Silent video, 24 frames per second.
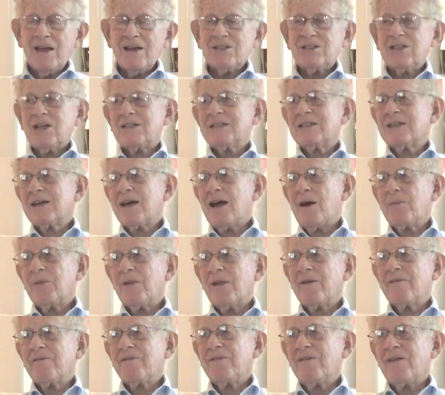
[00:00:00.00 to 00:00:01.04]
Just a
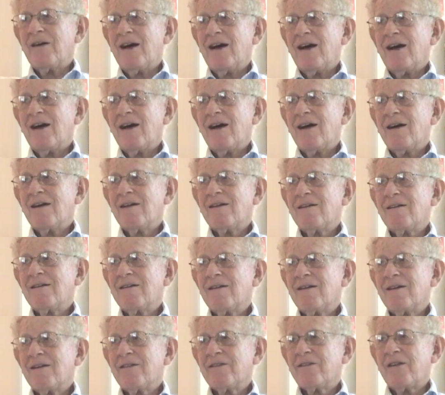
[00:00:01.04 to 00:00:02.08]
couple of
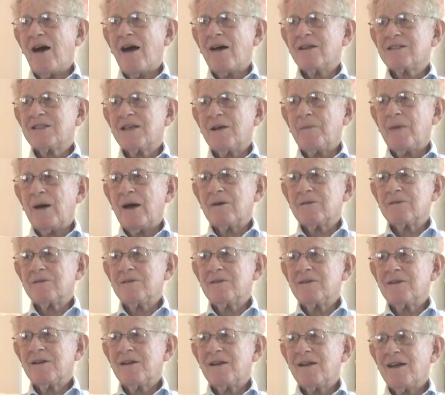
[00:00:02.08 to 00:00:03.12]
thoughts
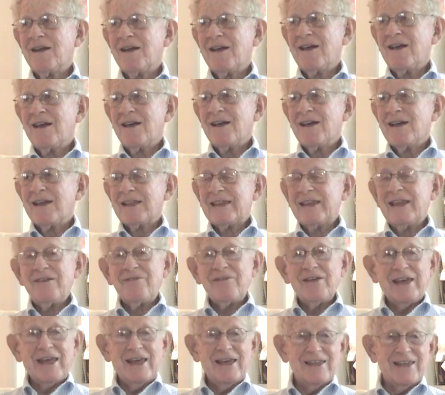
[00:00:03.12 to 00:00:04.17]
about
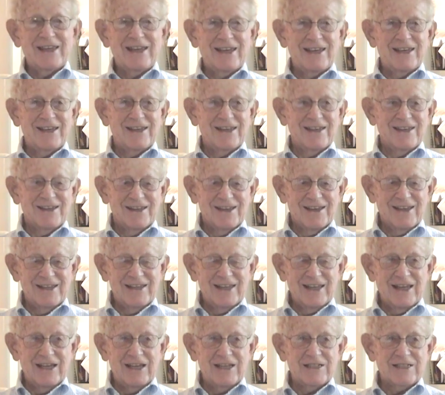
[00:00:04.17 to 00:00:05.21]
living in the
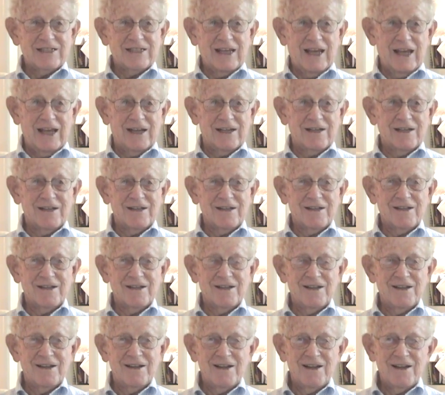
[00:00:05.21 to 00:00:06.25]
East End.
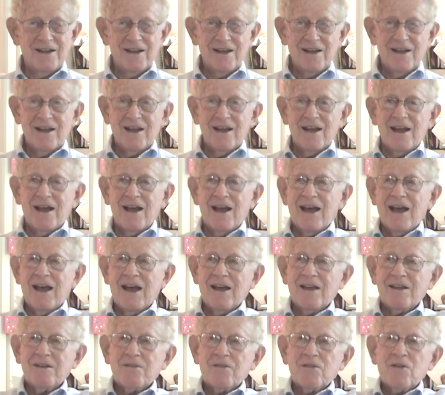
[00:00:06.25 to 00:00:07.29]

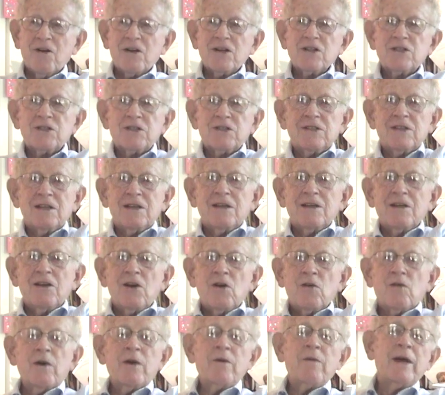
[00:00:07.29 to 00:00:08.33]
Of course,
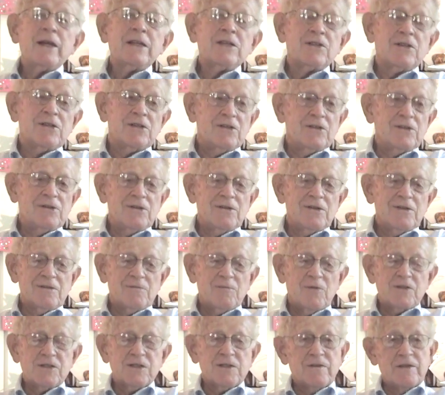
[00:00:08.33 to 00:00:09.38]

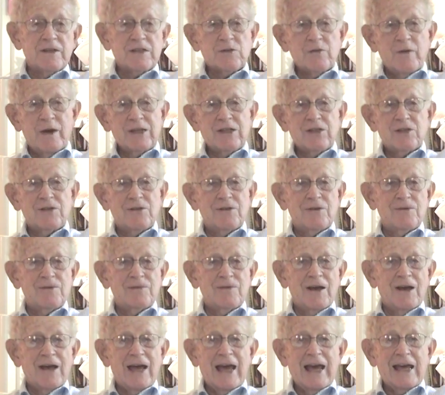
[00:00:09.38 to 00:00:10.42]
most of us went
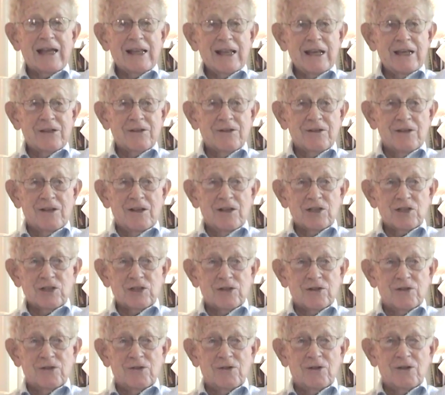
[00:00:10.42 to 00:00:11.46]
to Adelaide Hoodless
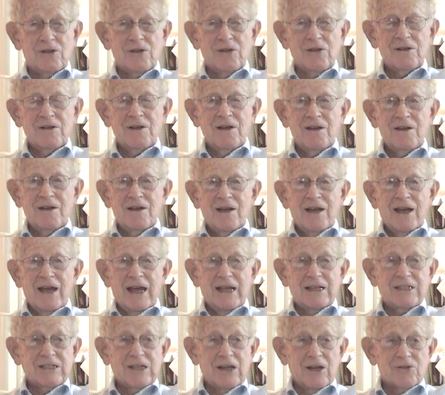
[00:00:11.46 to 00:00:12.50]
School
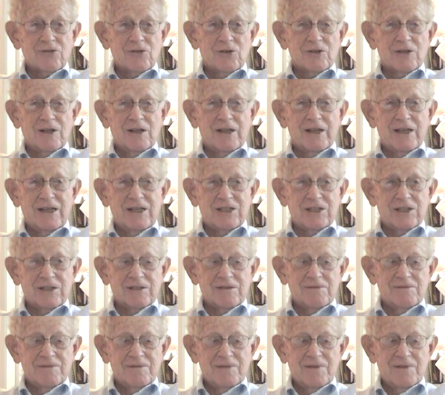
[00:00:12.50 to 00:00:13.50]
and Central Collegiate,